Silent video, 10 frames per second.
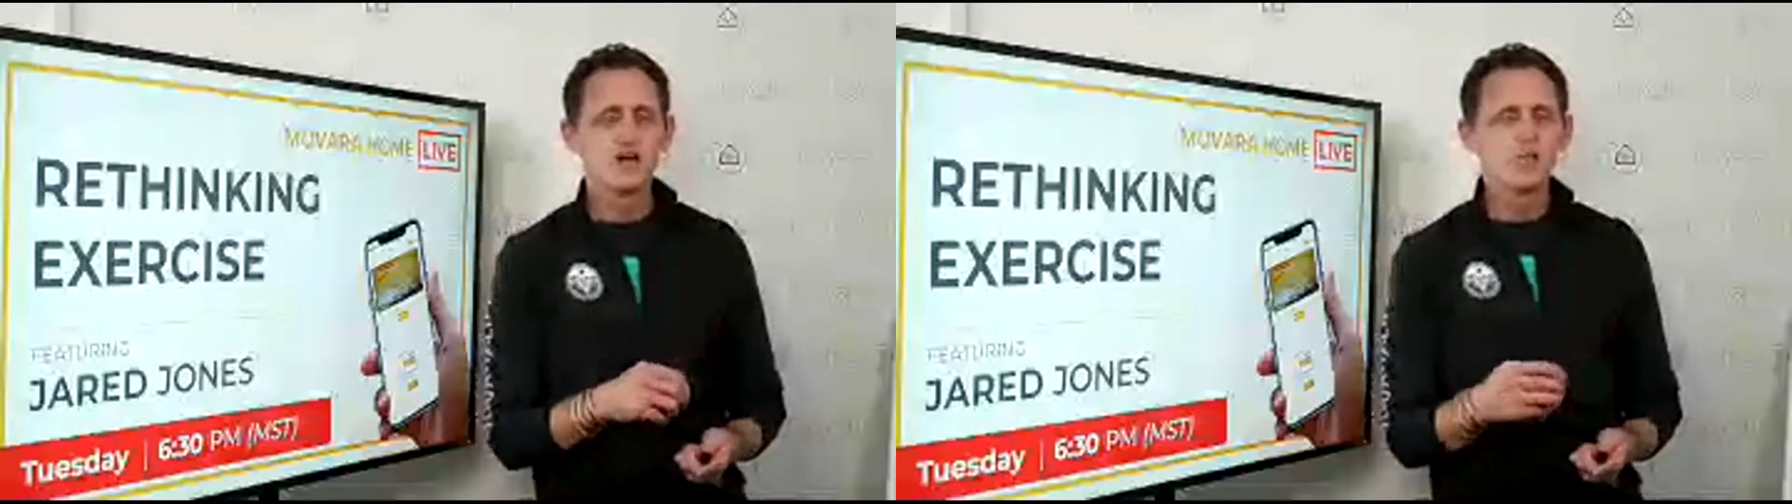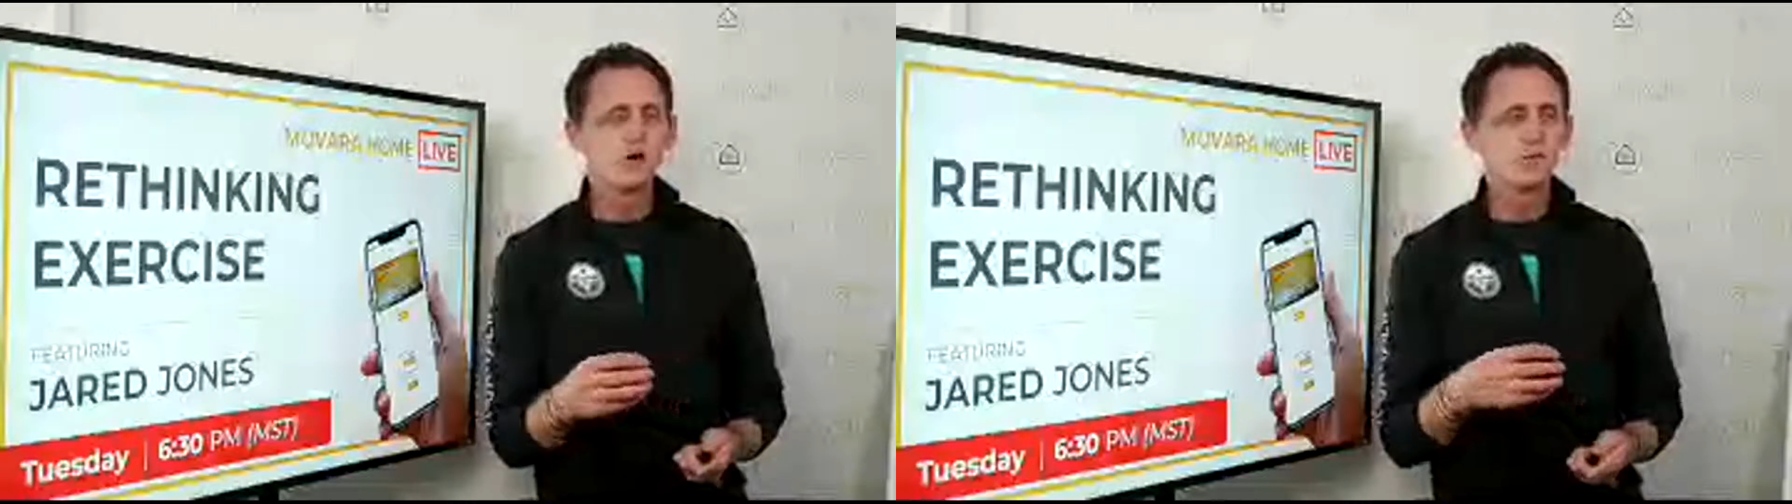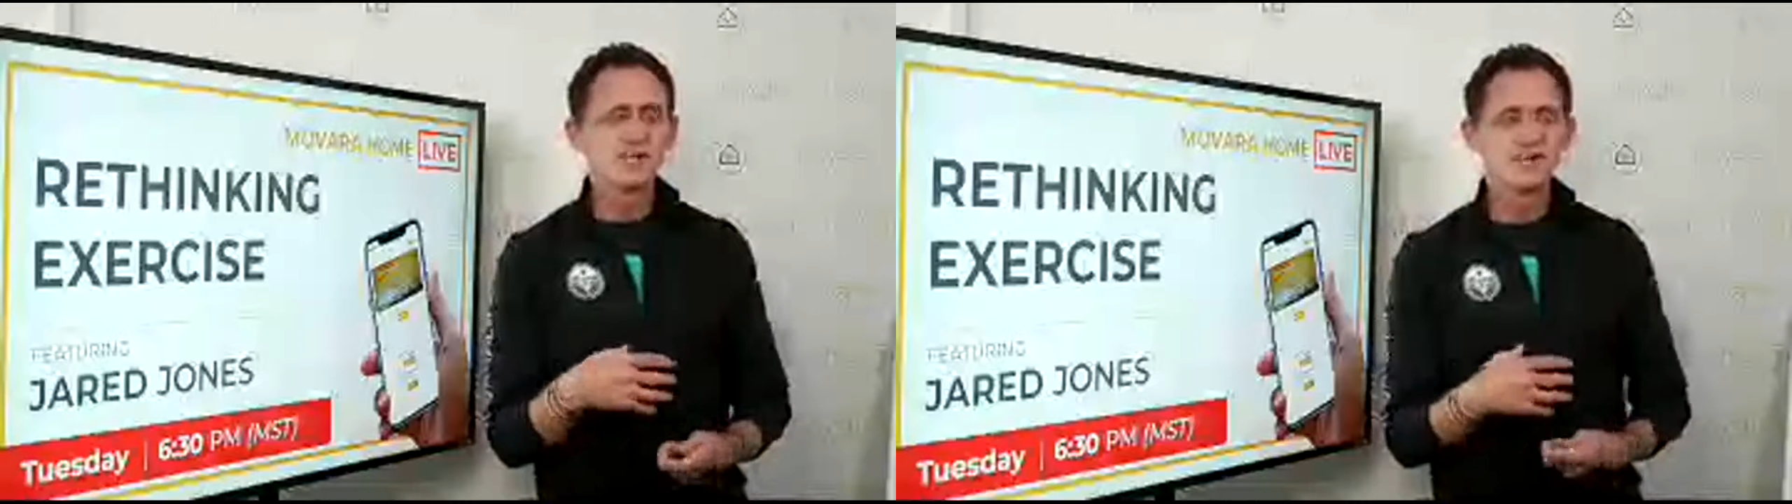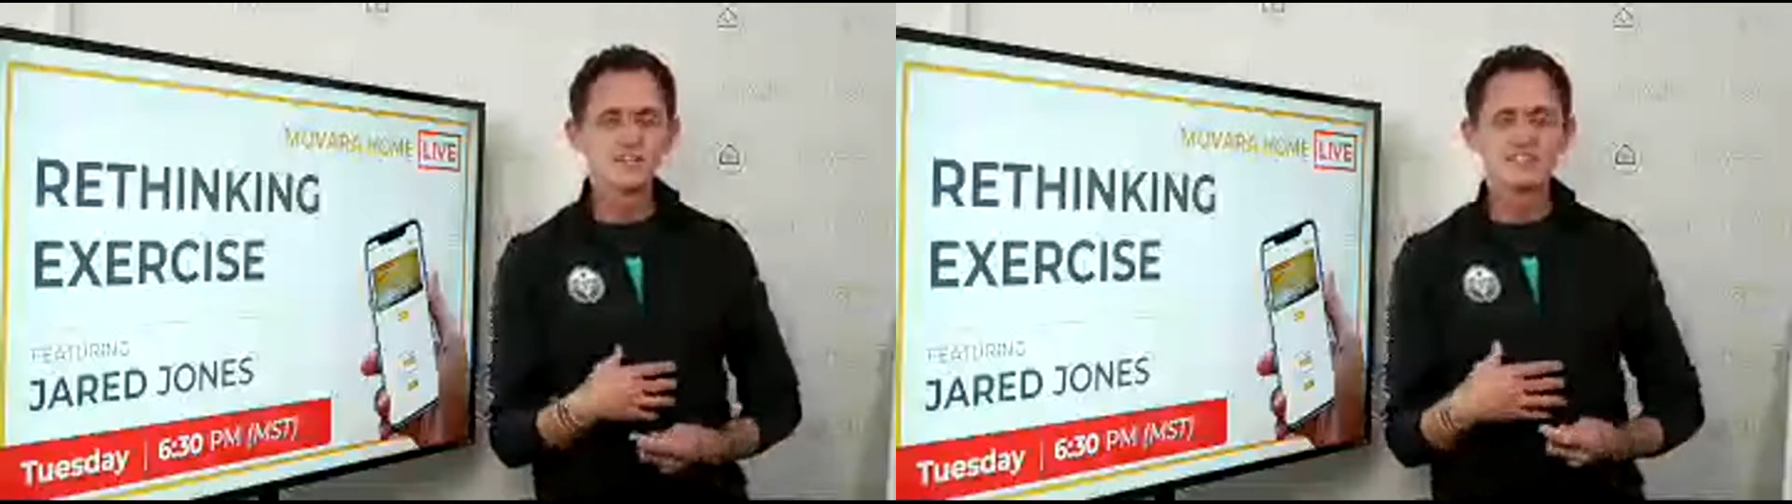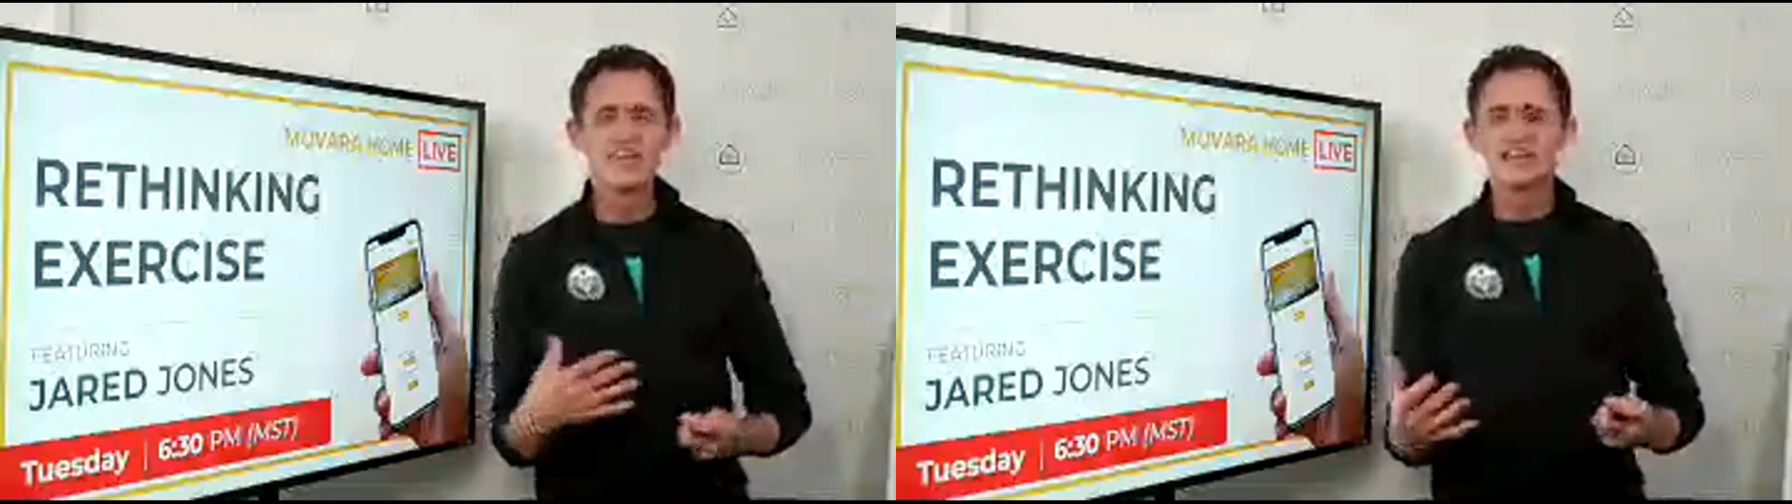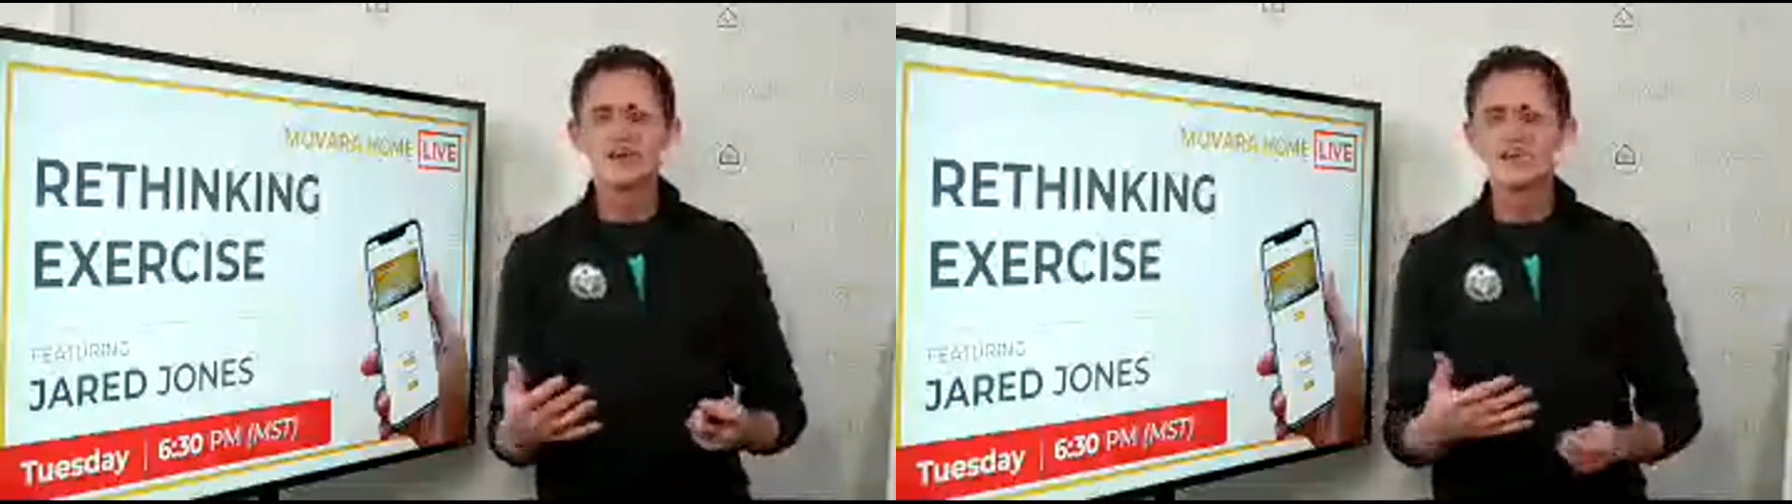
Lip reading: but we can say, oh,